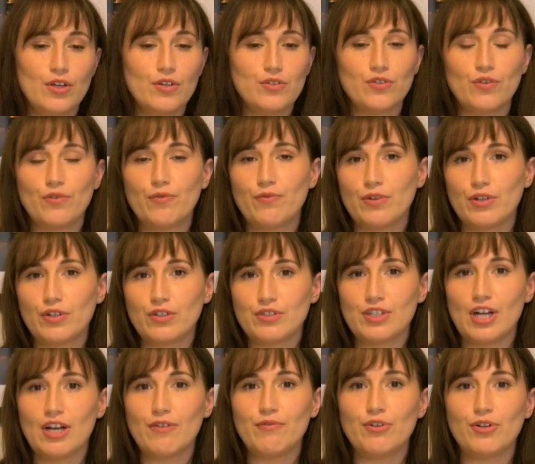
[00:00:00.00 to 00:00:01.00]
So first
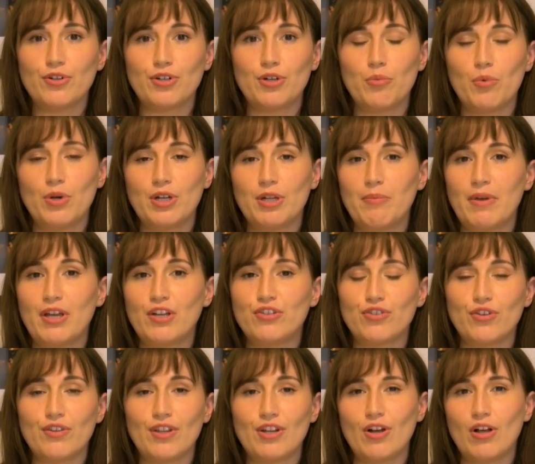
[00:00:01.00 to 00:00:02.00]
off, you're going to want to make
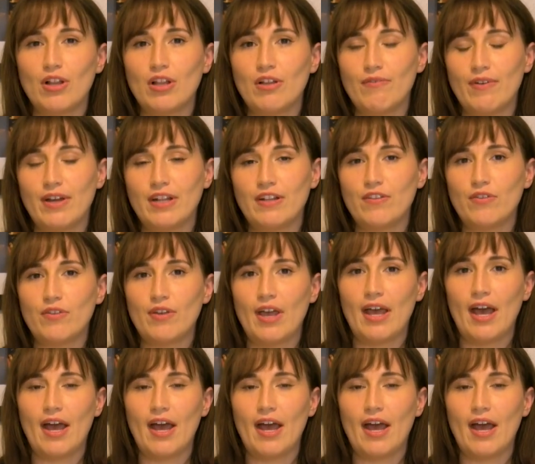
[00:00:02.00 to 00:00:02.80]
sure that all events